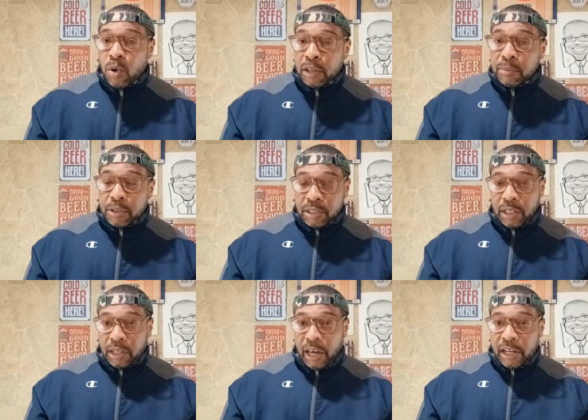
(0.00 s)
1%
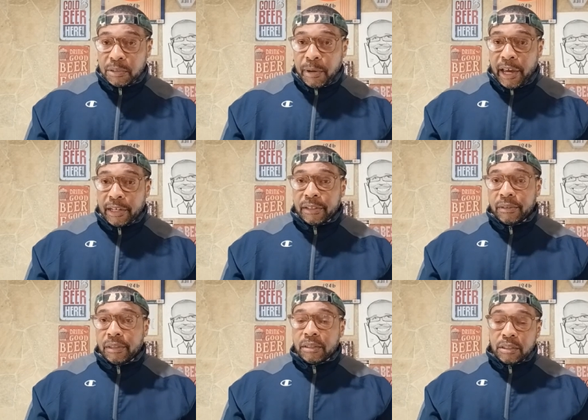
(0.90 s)
cashback.
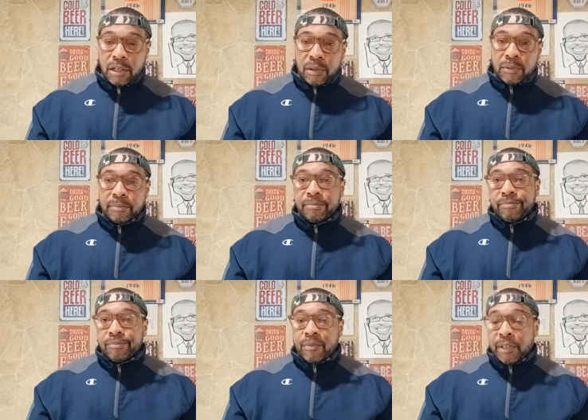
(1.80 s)
So,
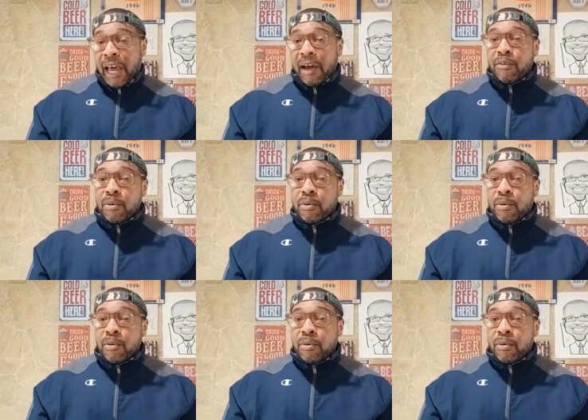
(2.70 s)
but I have